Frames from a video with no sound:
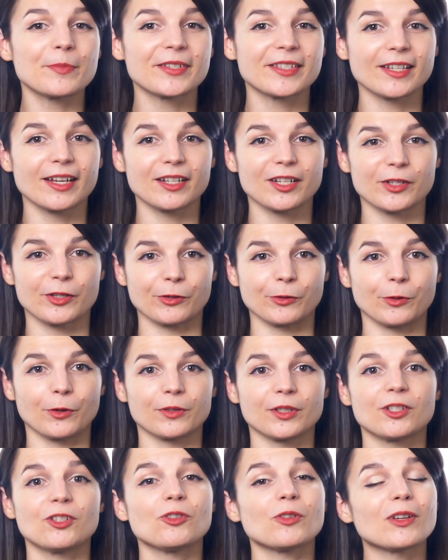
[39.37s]
study tool
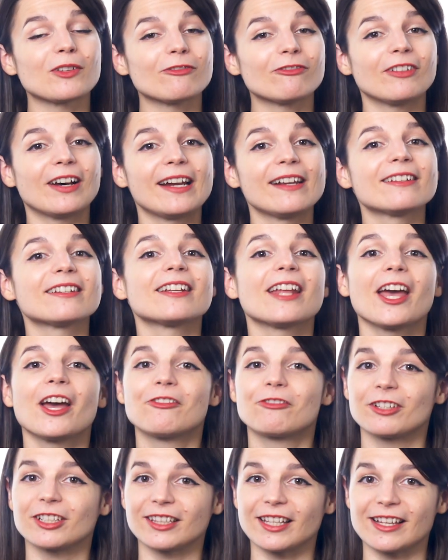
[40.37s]
that you can find in
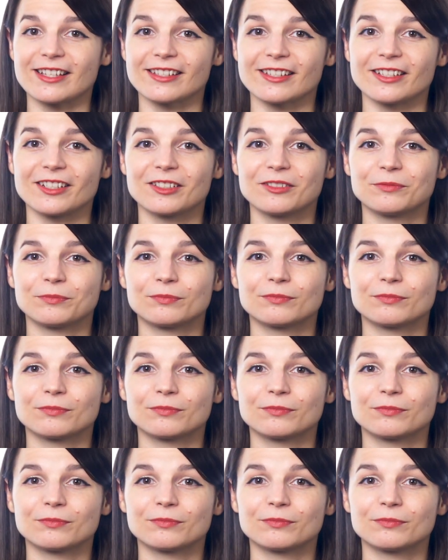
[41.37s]
every lesson.